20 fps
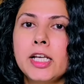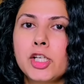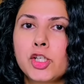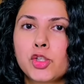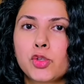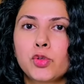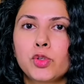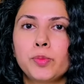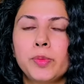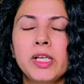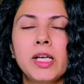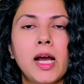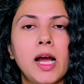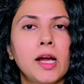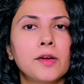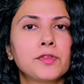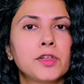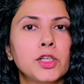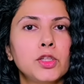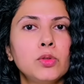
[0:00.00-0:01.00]
it should be
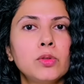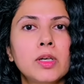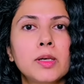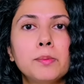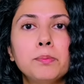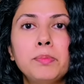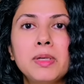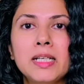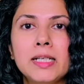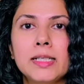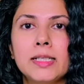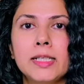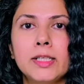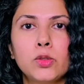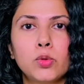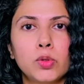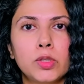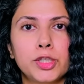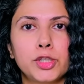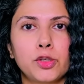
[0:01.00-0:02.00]
after you completely
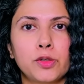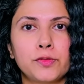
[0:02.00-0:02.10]
cool it